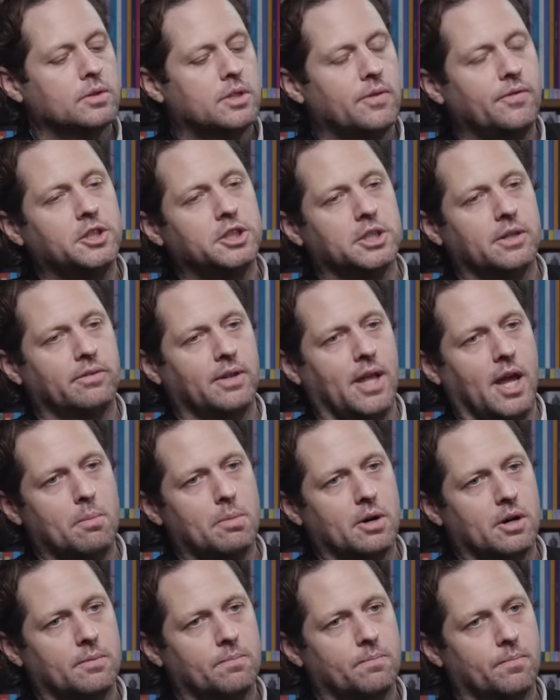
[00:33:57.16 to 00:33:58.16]
division of
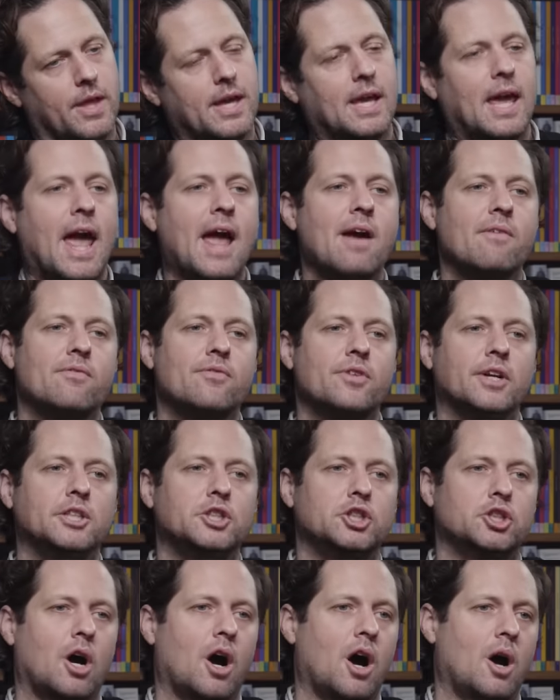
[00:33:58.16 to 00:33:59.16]
labor. Like every
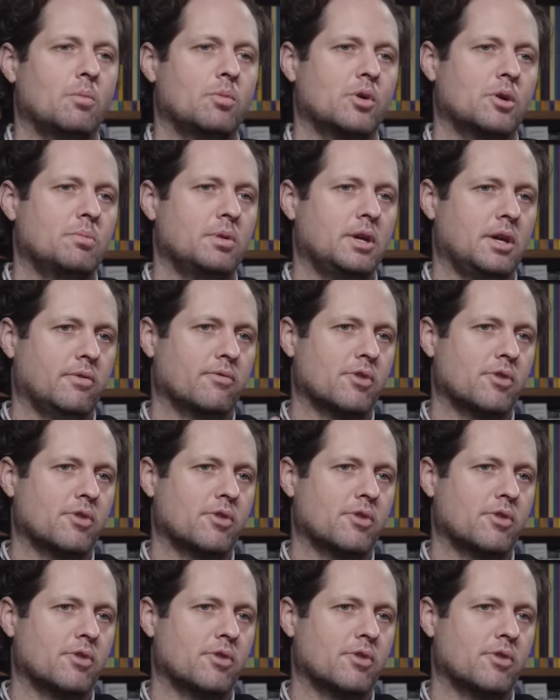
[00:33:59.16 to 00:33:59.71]
job would be